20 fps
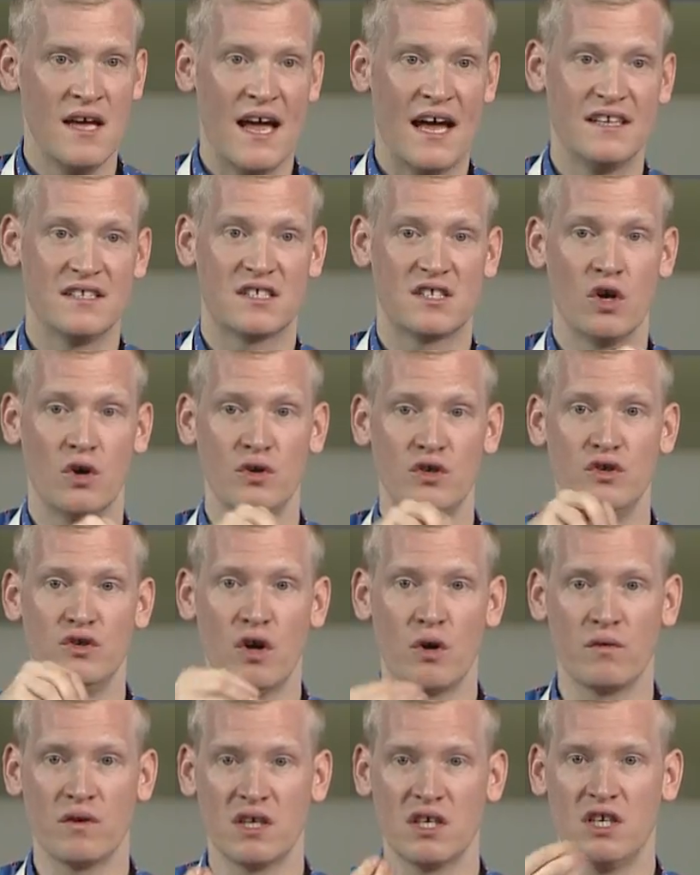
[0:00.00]
And so you
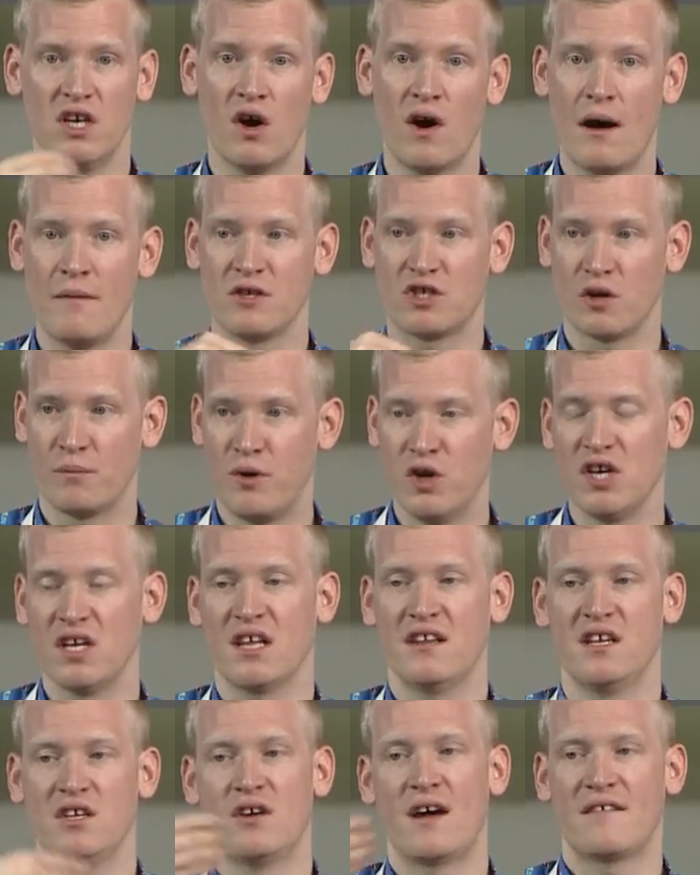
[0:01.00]
don't really know how much you're putting,
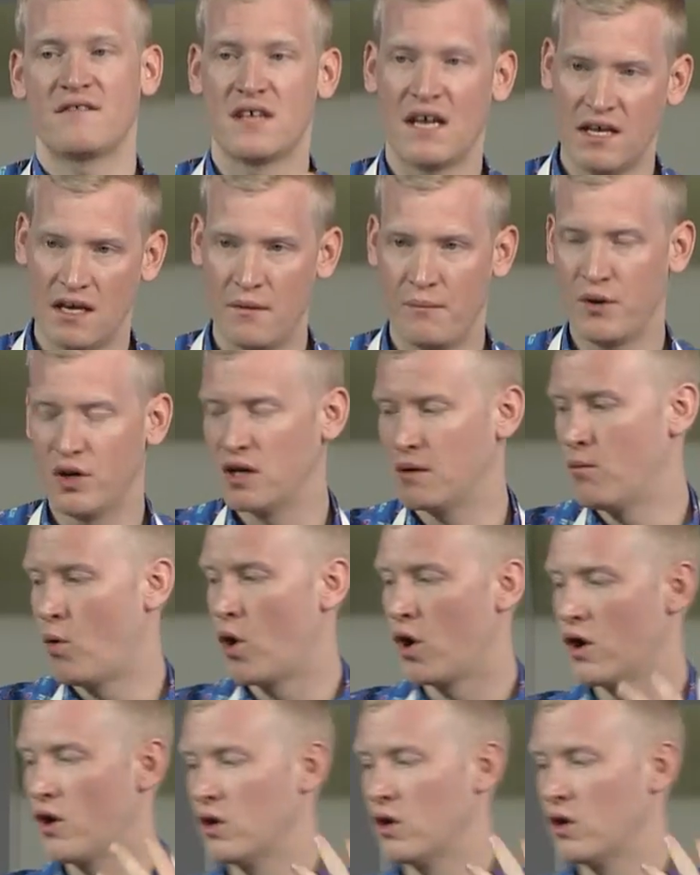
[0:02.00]
and then you have to end up putting more